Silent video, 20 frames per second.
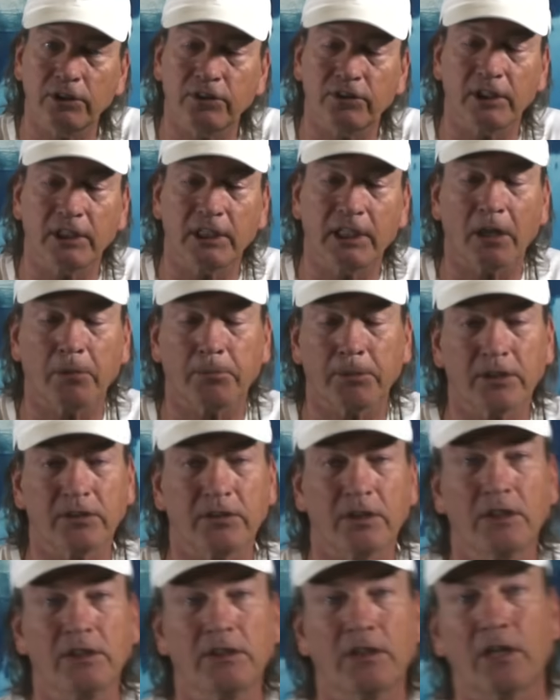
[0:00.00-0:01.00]
He said he got
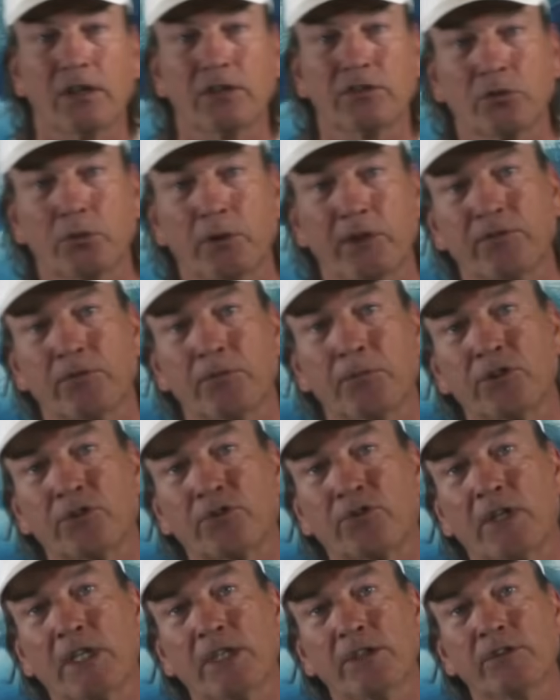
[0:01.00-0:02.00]
about 10 yards away from his
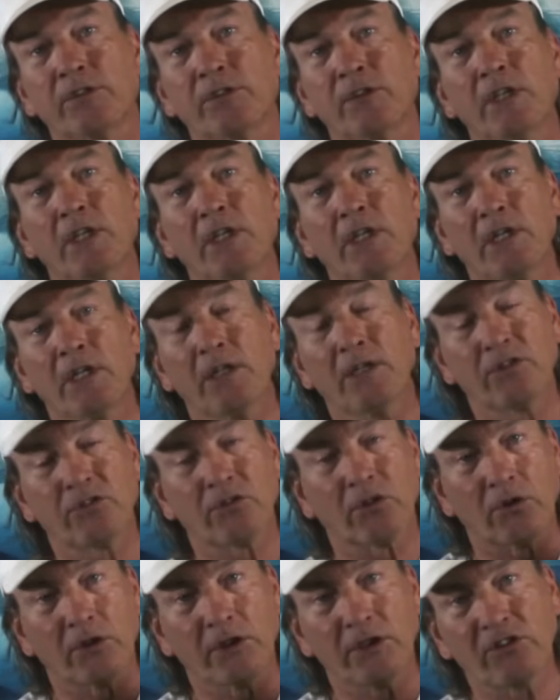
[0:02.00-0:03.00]
friends.
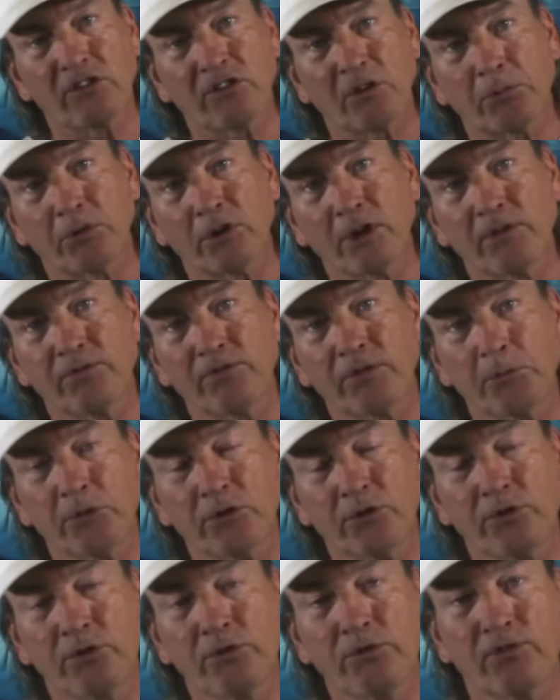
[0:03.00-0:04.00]
So he's separated from
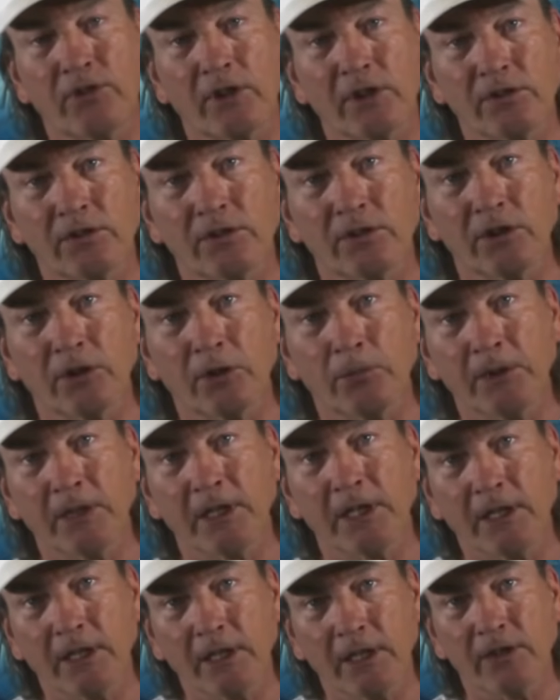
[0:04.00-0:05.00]
his two friends a little
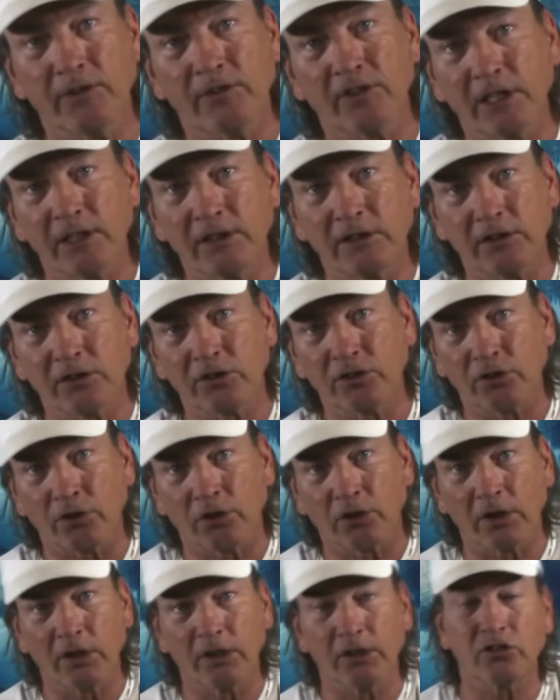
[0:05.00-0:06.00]
bit, and he's heading to
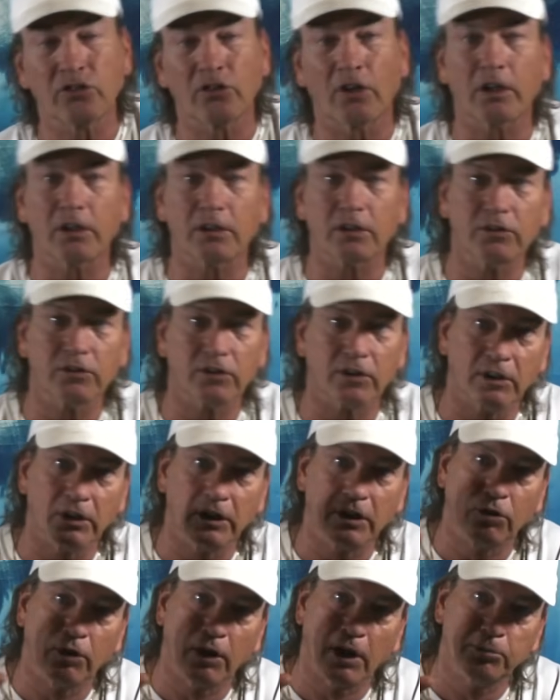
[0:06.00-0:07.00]
shore, and a shark
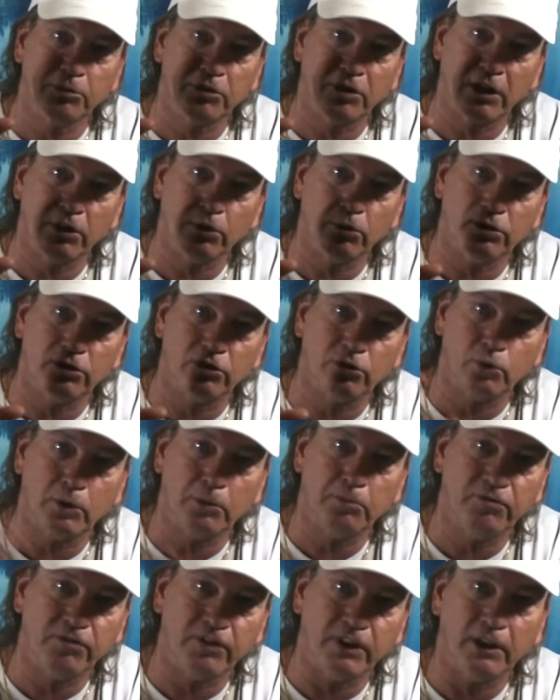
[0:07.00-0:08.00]
suddenly grabs onto his
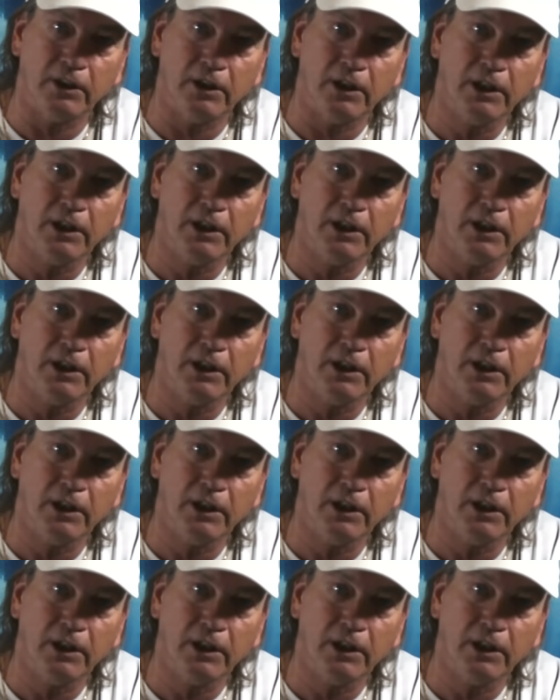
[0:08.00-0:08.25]
swim fin.